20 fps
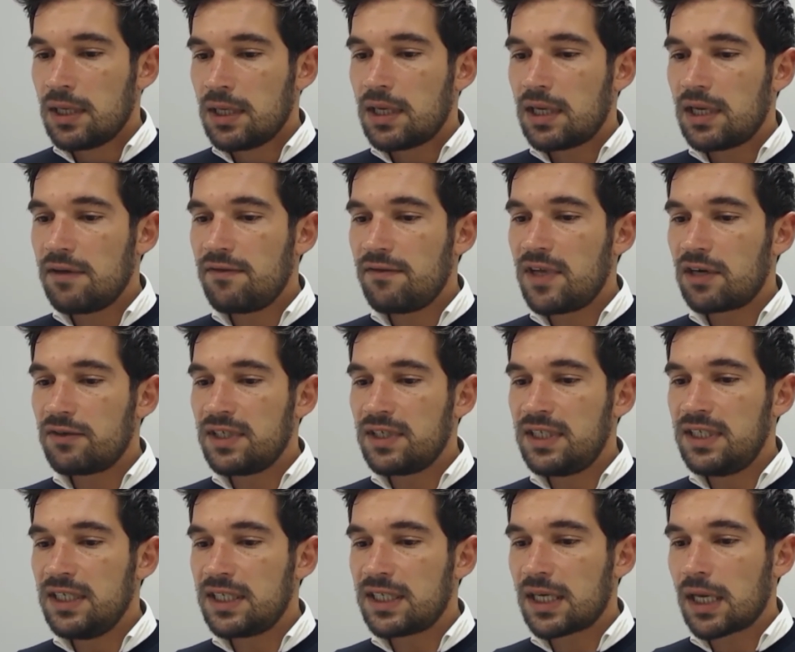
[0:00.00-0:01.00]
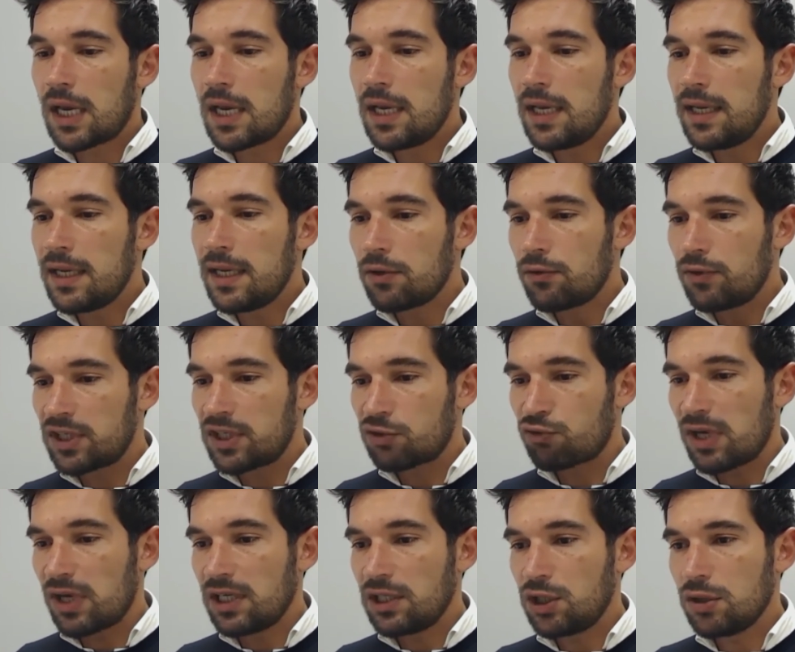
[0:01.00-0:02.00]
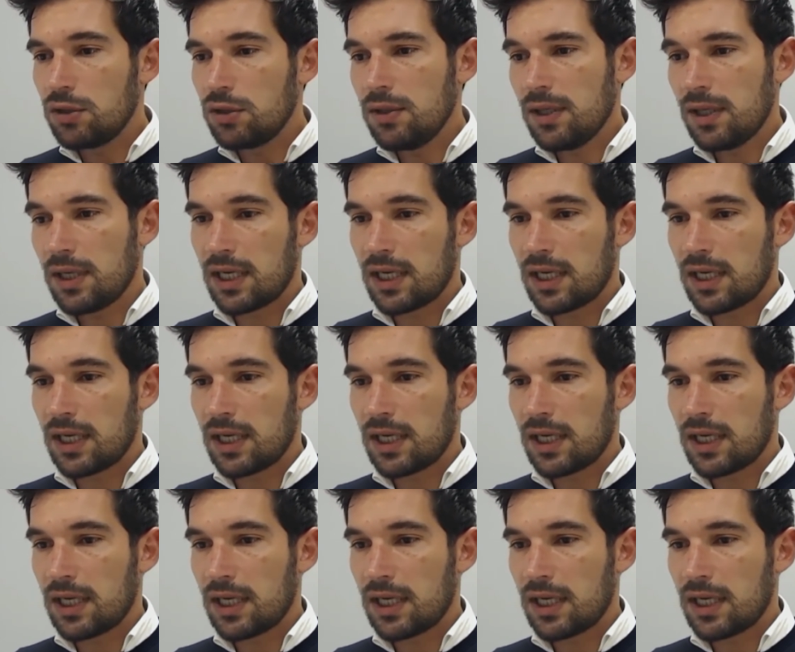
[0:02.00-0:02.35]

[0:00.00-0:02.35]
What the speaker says: If there is this healing retraction,